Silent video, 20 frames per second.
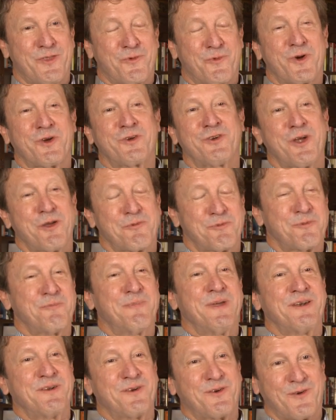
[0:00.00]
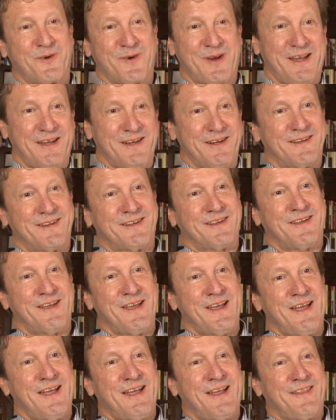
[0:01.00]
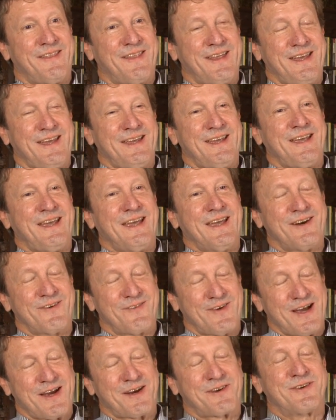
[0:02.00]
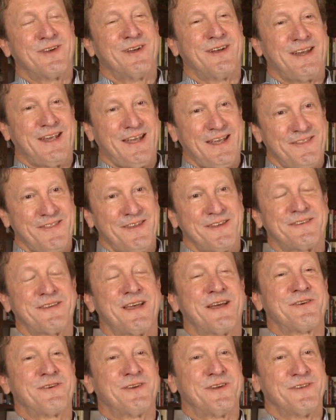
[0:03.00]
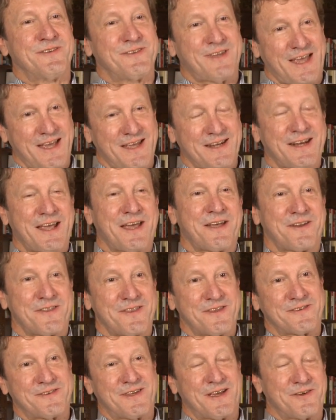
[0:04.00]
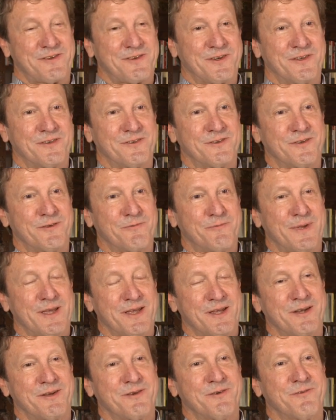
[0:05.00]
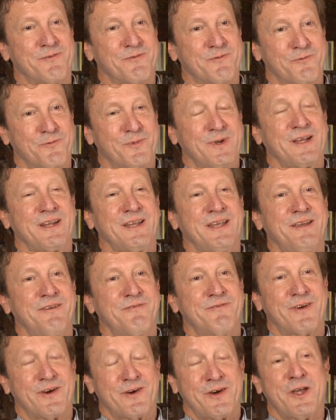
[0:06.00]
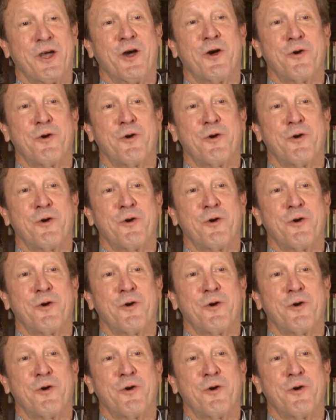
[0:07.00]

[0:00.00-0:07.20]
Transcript: The workshop's been great. The interaction in the sessions and out of the sessions have been really very